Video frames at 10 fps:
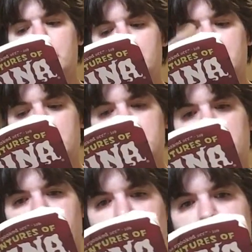think it's
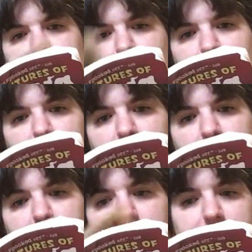the first
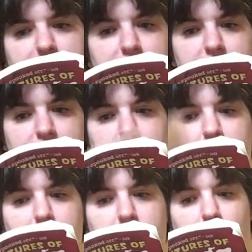5
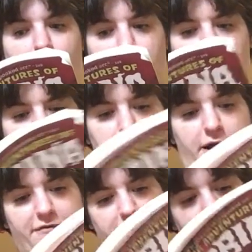
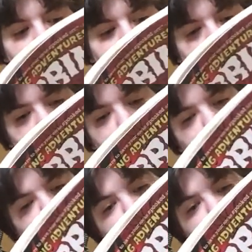graphic novels.